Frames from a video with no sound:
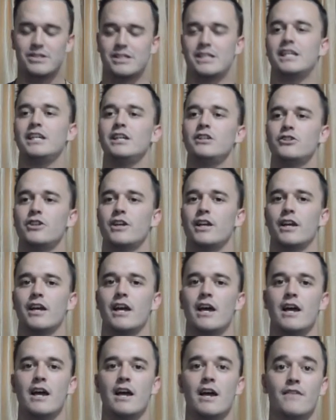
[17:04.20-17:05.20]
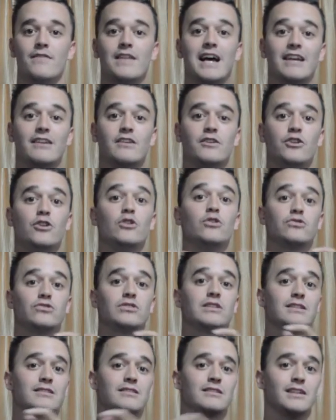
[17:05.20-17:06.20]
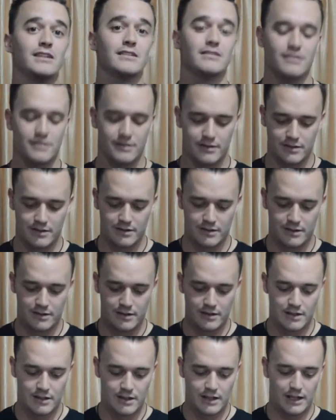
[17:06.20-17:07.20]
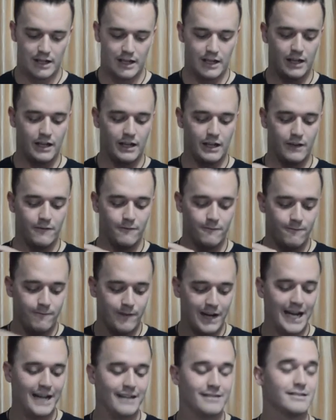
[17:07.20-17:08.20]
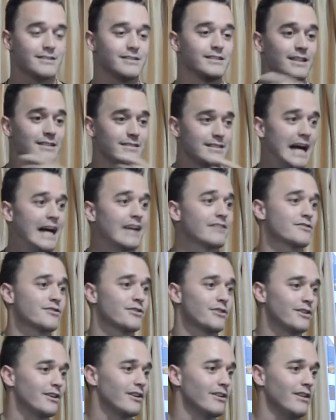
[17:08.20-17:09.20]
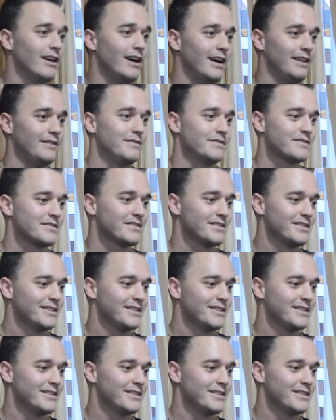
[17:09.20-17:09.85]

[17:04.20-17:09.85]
is teaching that uselessness invites disaster in our lives.